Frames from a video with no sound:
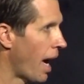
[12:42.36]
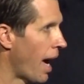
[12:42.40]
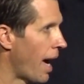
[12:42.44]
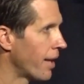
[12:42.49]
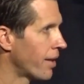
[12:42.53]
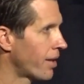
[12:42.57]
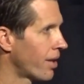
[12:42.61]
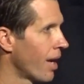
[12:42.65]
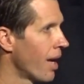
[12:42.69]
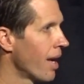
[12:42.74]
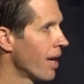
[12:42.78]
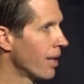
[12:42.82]

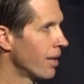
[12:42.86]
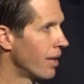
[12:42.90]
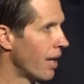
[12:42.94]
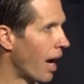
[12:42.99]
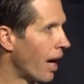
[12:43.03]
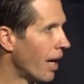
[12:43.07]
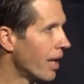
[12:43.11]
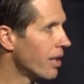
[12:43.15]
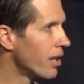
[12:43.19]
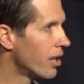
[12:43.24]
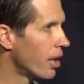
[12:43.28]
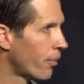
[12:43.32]
at
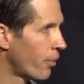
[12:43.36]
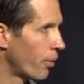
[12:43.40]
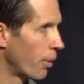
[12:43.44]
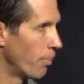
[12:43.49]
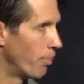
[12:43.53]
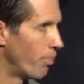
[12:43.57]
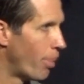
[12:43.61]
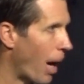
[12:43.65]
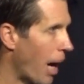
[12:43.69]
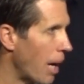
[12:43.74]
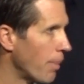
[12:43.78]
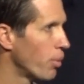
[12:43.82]
nine
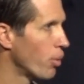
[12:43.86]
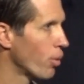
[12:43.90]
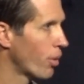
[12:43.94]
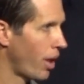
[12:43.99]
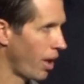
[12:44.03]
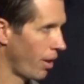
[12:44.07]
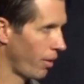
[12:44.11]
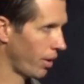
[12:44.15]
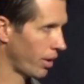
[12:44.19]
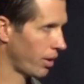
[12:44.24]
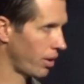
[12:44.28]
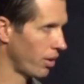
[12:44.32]
different Bible
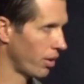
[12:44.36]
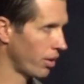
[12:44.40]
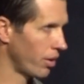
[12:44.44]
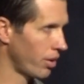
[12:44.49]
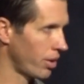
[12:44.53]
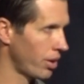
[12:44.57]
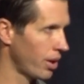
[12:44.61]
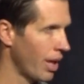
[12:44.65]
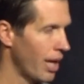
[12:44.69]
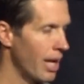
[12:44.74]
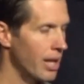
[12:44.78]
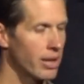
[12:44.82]

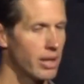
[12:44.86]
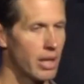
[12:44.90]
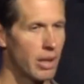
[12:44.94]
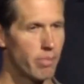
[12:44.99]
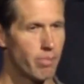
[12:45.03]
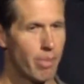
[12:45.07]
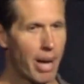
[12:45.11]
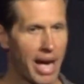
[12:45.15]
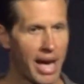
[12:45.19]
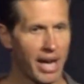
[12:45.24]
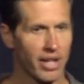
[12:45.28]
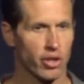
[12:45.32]
characters that
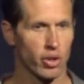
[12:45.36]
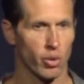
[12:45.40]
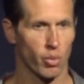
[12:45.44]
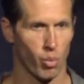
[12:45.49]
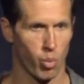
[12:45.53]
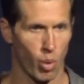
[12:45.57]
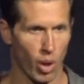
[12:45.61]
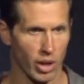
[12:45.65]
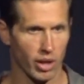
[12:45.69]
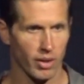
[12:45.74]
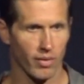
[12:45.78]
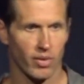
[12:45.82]
match
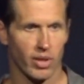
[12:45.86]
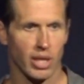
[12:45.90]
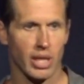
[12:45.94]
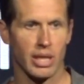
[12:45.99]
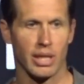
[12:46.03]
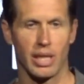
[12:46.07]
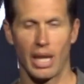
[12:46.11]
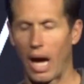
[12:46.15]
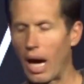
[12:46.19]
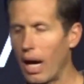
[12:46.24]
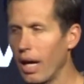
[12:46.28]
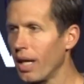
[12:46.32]
one of the
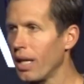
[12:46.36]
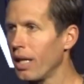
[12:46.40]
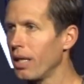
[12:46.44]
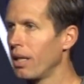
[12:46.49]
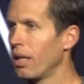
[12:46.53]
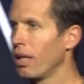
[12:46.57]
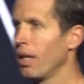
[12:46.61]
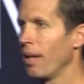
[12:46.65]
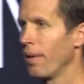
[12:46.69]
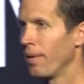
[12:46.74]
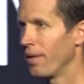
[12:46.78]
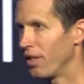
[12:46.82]

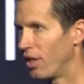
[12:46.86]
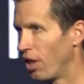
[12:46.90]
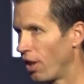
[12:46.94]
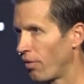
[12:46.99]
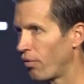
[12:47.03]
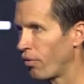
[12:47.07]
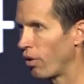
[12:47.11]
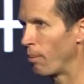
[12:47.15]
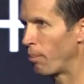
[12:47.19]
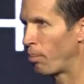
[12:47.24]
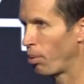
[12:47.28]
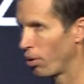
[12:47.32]
nine
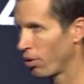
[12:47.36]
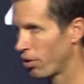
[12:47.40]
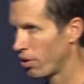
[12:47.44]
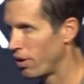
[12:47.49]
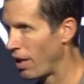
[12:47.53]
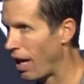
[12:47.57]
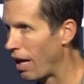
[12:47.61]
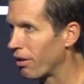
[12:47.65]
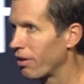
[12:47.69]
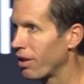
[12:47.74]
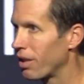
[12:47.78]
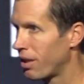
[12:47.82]
different
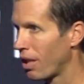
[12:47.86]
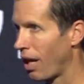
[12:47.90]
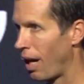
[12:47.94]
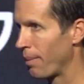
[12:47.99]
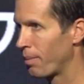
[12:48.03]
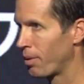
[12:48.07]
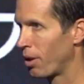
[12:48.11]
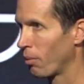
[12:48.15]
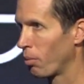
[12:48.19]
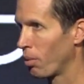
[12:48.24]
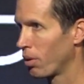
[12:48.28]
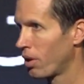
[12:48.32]
personality
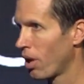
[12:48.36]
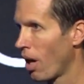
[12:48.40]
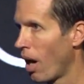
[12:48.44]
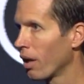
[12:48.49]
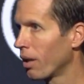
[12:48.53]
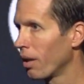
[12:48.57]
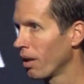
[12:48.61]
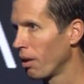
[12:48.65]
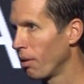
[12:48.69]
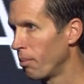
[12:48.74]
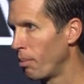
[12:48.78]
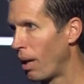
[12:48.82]
types that we're
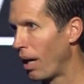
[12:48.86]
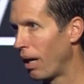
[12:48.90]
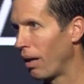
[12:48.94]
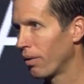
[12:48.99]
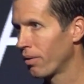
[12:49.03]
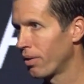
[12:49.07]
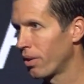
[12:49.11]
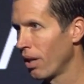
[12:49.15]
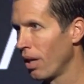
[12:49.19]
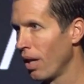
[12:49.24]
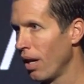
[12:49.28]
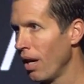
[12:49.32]
talking
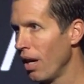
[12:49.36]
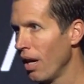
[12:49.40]
about.